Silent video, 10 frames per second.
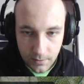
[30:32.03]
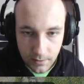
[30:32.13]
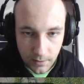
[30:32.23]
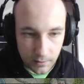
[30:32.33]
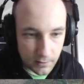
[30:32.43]

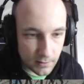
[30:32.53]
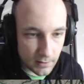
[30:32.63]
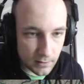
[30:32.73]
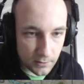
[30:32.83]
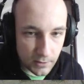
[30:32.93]
I can tell
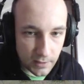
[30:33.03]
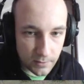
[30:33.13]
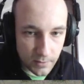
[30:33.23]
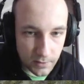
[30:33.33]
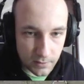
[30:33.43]
you that
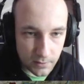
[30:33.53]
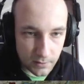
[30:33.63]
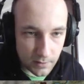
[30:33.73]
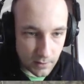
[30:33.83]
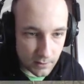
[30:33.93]

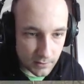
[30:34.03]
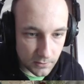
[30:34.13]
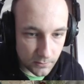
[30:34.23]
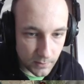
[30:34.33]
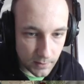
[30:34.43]
so
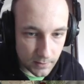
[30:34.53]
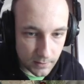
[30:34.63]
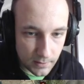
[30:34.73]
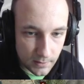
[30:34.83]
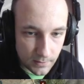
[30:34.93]
far.
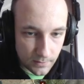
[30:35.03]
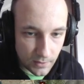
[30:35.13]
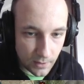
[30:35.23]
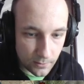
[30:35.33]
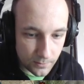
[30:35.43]

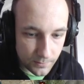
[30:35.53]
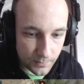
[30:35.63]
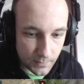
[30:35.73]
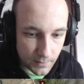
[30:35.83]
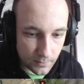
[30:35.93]
Now,
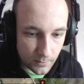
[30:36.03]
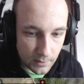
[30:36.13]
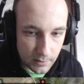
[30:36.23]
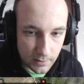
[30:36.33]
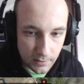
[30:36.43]
will
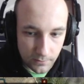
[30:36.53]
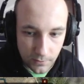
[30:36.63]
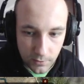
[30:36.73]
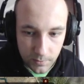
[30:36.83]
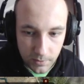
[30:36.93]
they
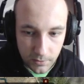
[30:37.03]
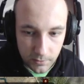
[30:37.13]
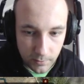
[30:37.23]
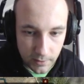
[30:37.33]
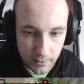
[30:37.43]
reinforce, because
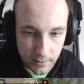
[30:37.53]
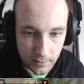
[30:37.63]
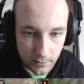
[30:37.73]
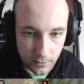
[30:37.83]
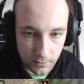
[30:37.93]
why the hell
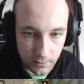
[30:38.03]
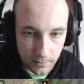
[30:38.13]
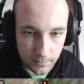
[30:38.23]
not?